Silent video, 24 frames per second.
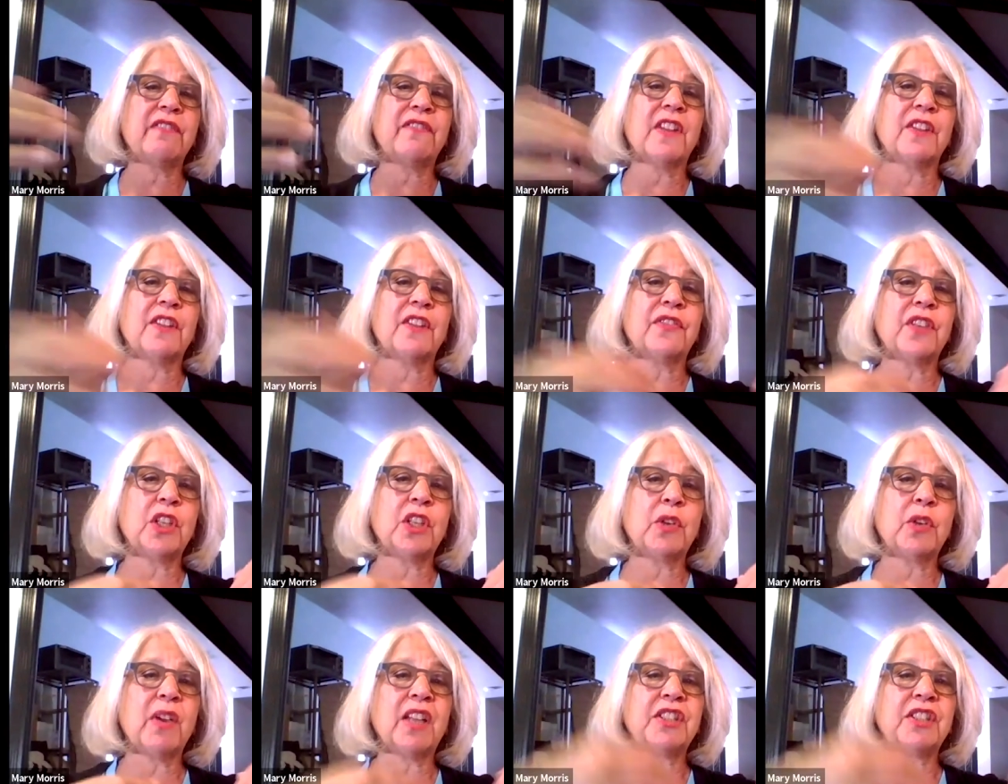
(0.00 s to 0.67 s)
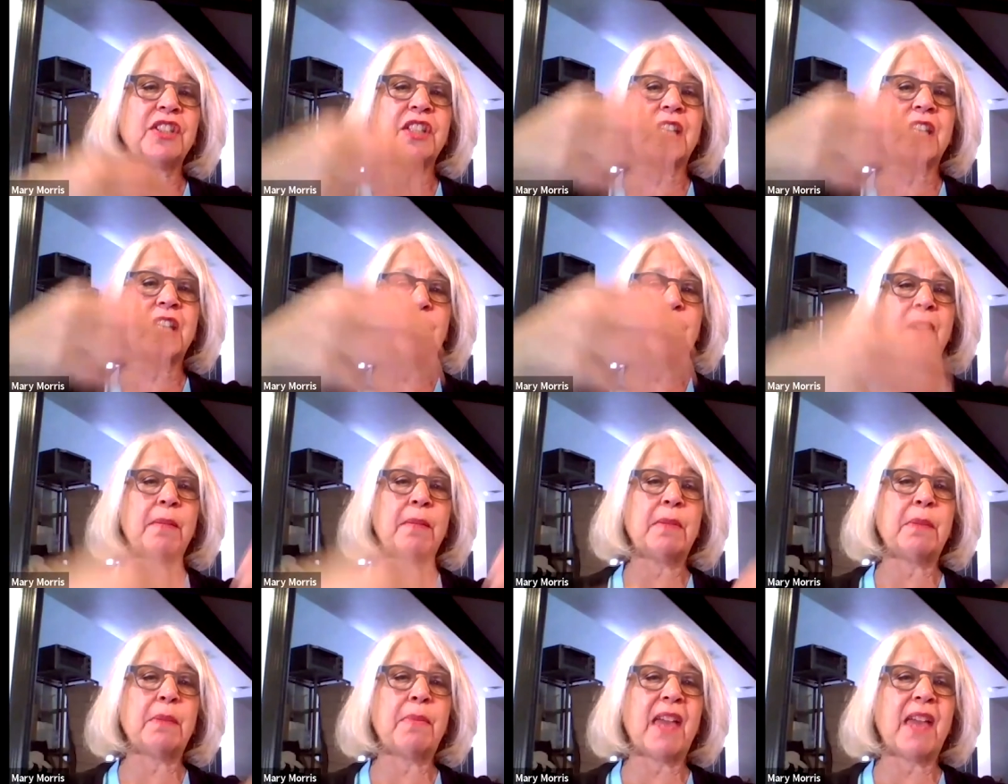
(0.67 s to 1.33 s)
I felt that you had to keep
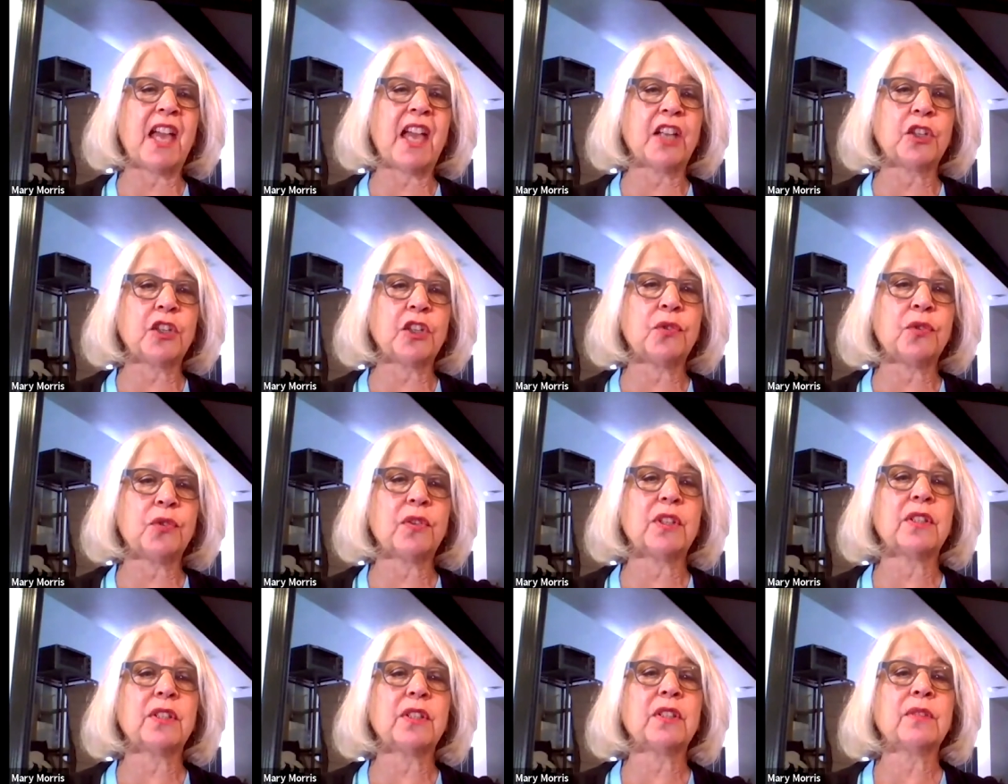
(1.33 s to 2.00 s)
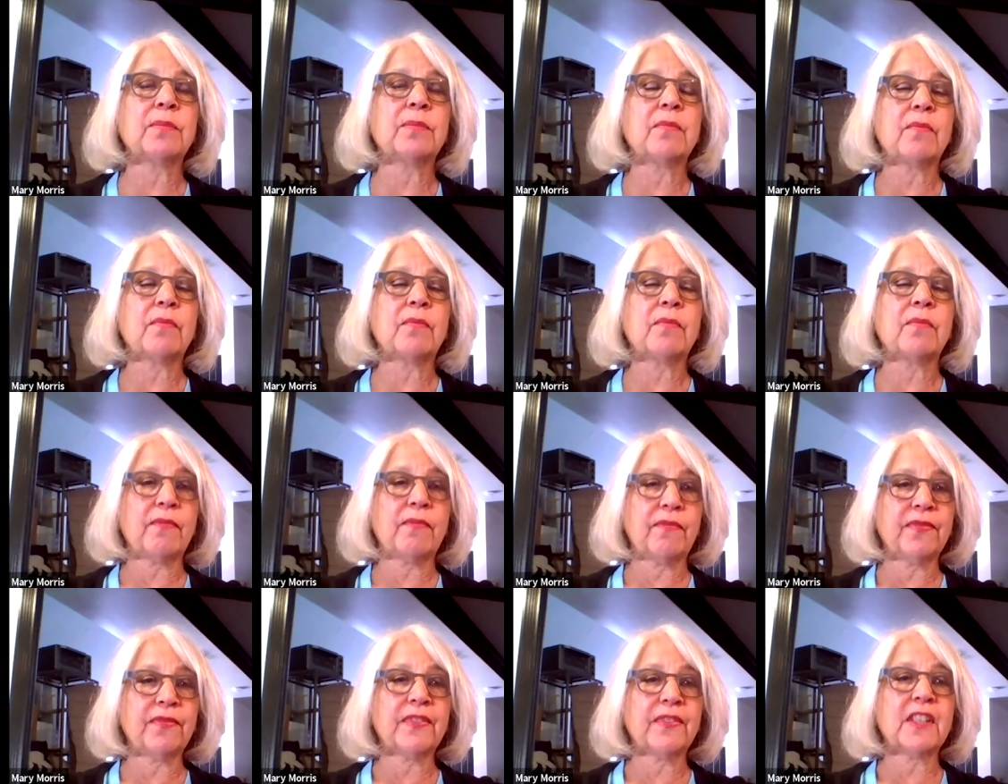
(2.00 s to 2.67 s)
coming back to
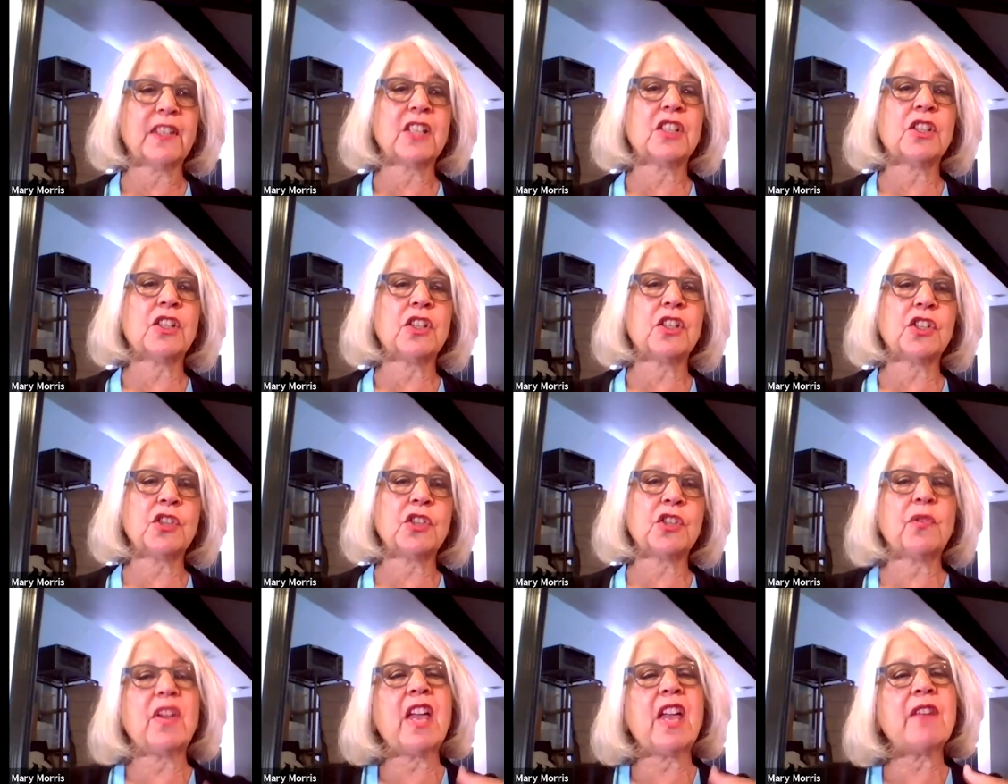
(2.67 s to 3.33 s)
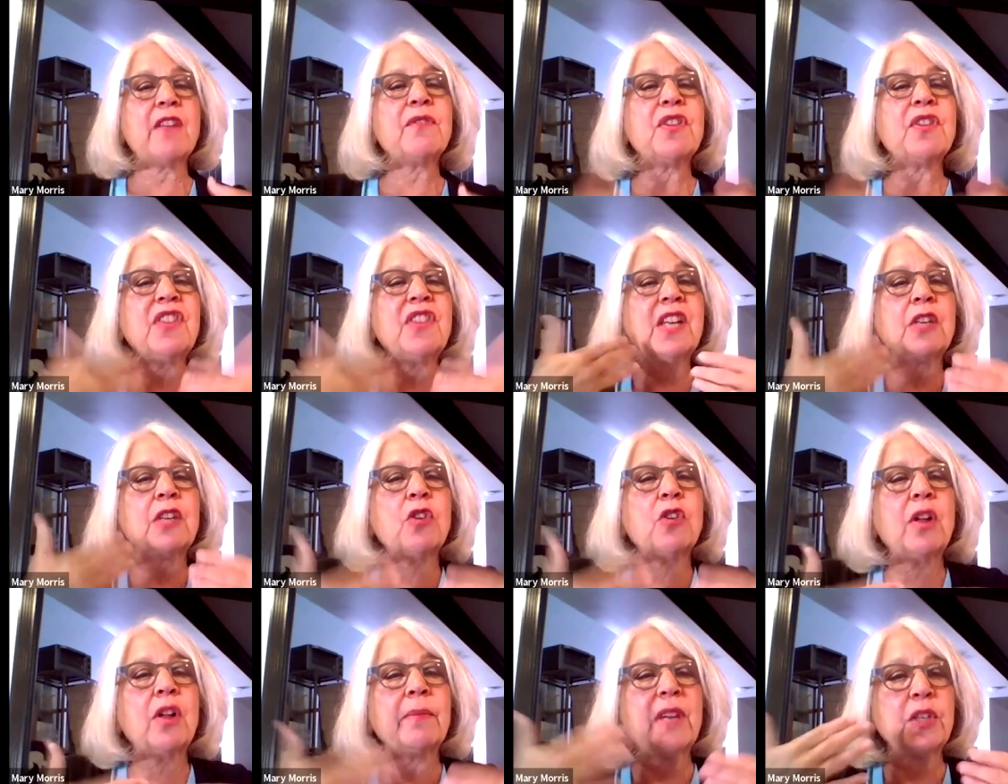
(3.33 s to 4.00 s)
it. So everything in
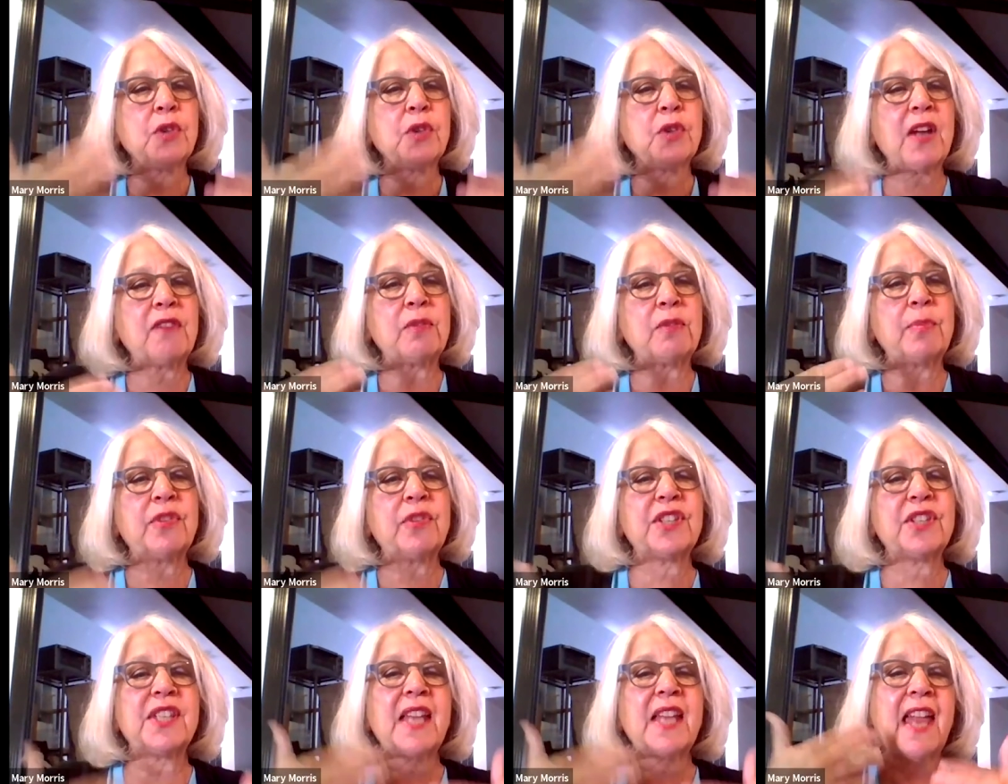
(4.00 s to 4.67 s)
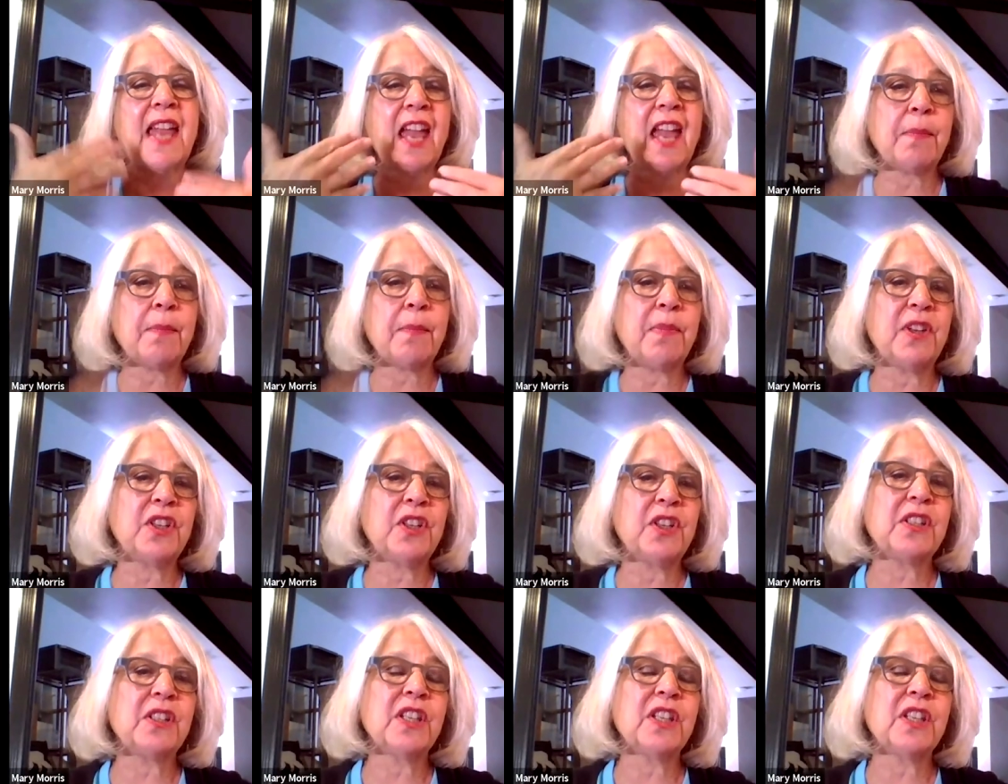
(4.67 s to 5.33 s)
all my travel books happened,